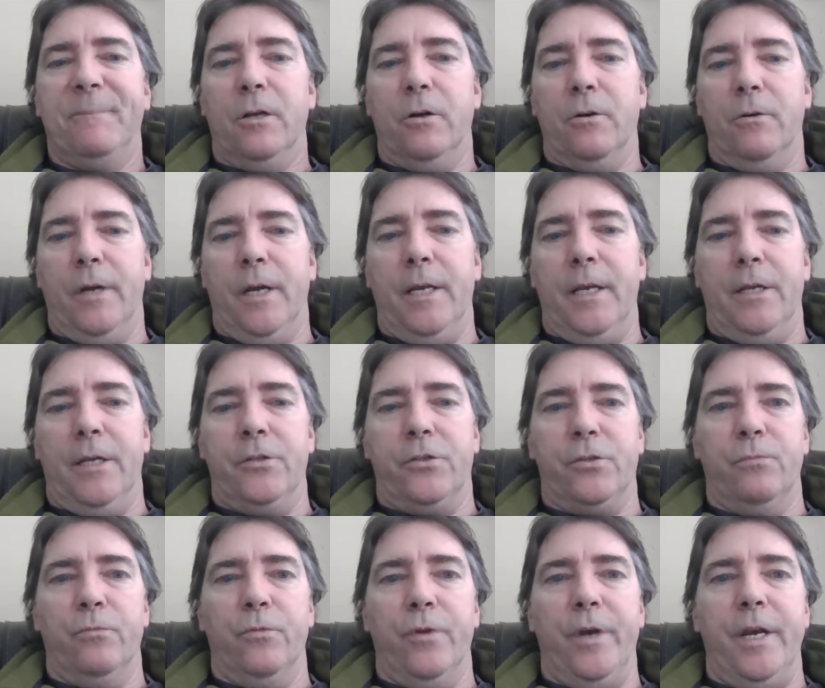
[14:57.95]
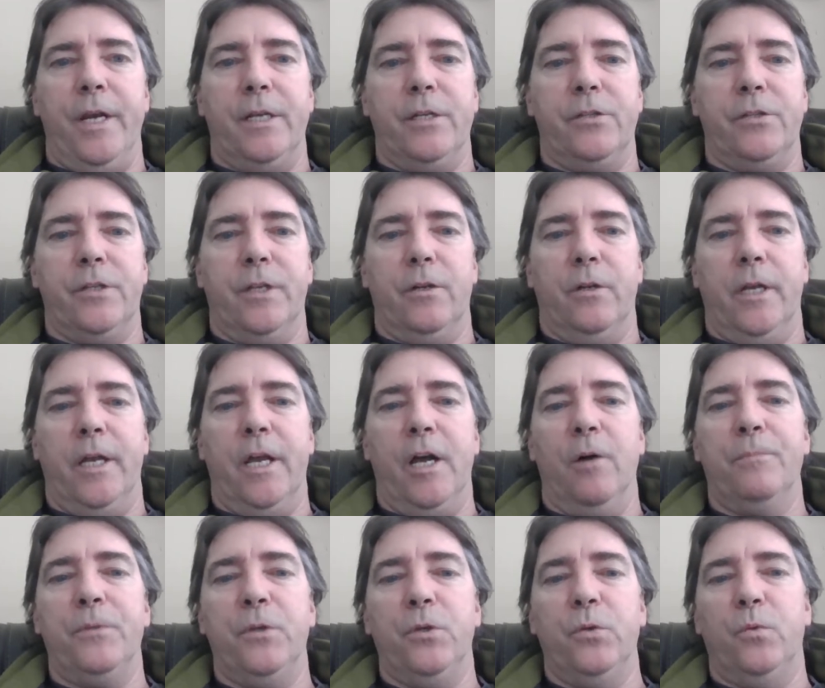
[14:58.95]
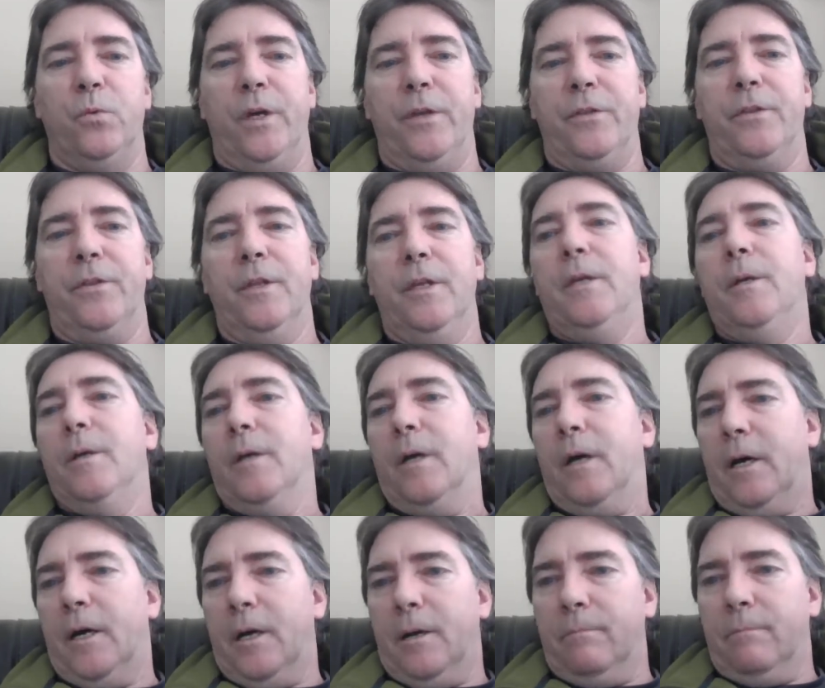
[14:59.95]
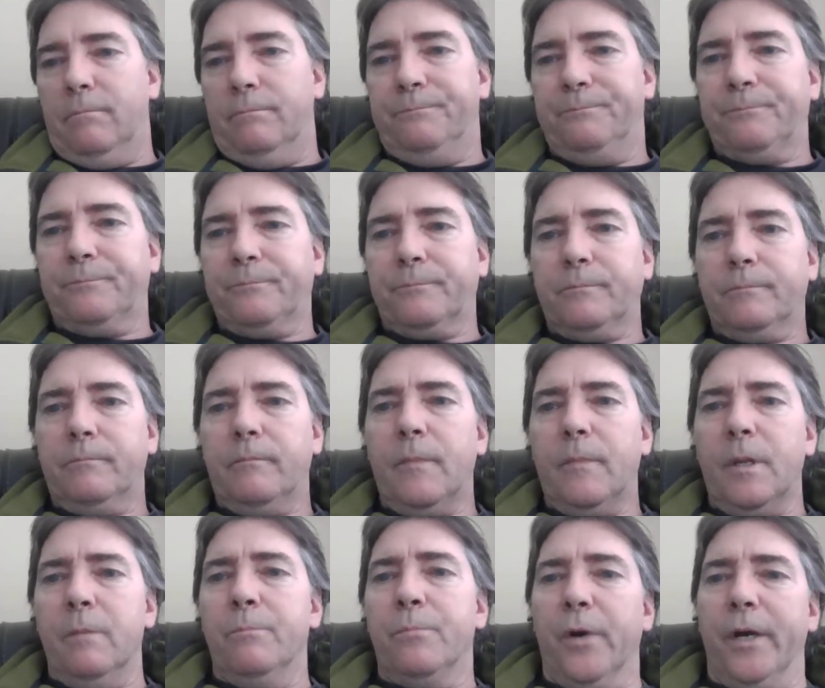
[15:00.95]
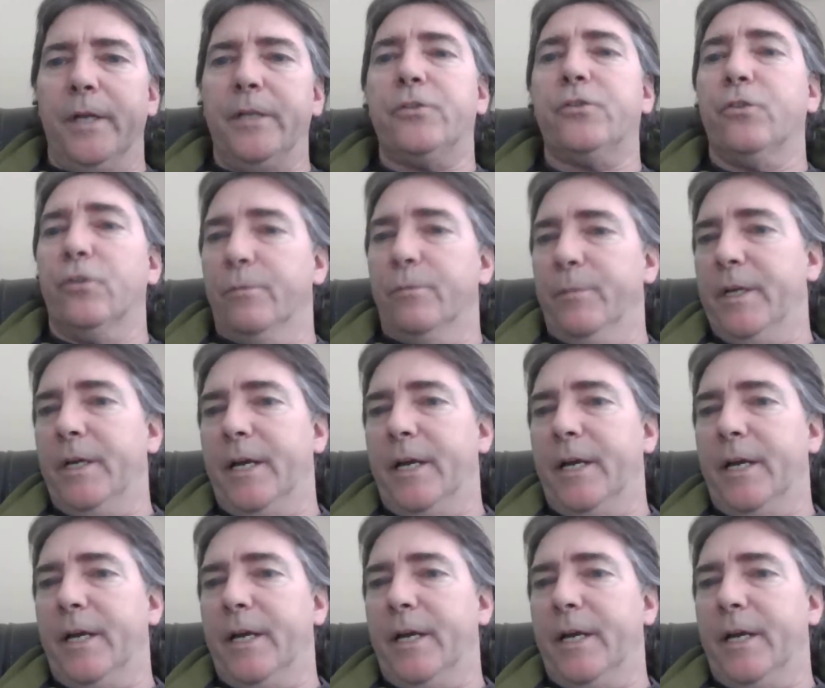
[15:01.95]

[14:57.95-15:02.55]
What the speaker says: All right, and some readings that'll help you with brainstorming